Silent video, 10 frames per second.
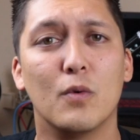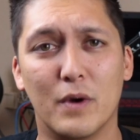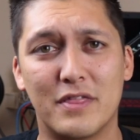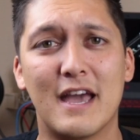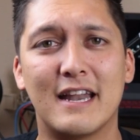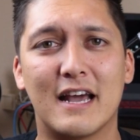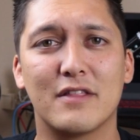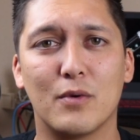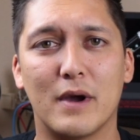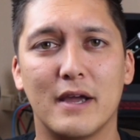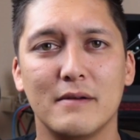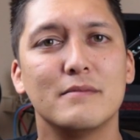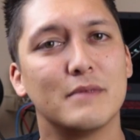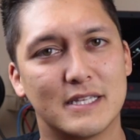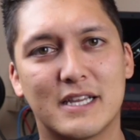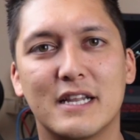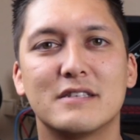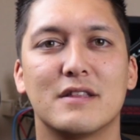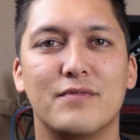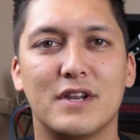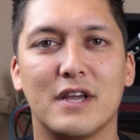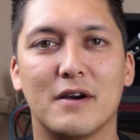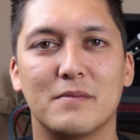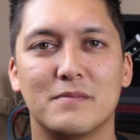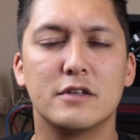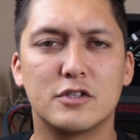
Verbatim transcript: With that out of the way, let's get into the video.